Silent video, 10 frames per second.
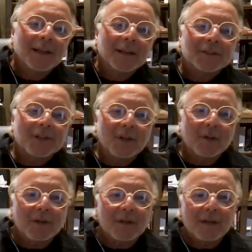So
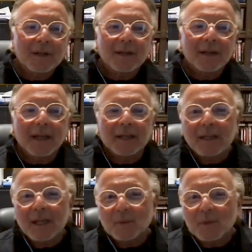And
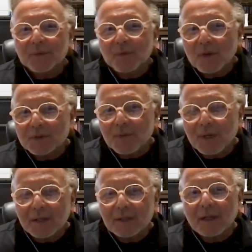again, with
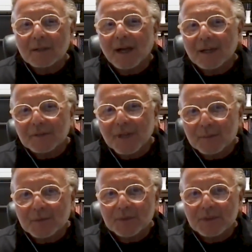RoseWater, a lot of
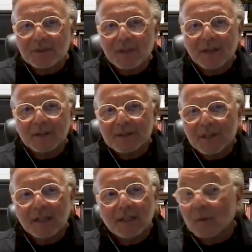times we sit down and
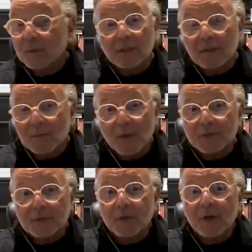say, we can do most
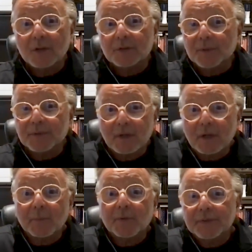of your house, but there are a
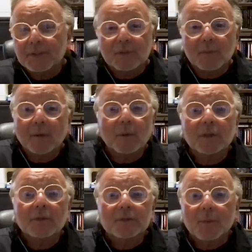couple of things you might want to
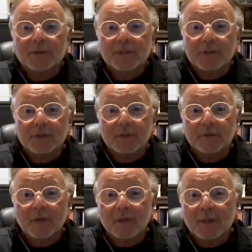use small scale stuff
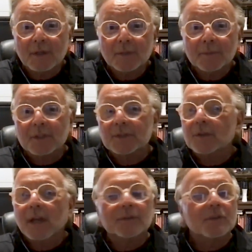for, because you'd
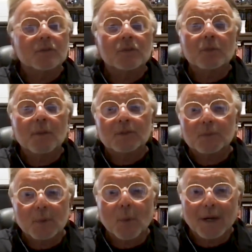have to do too much
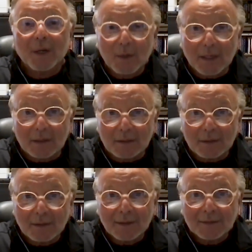rewiring
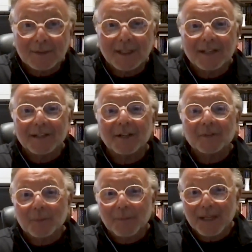onto
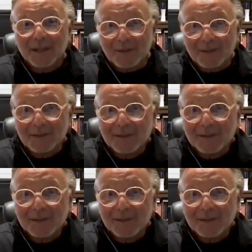a panel.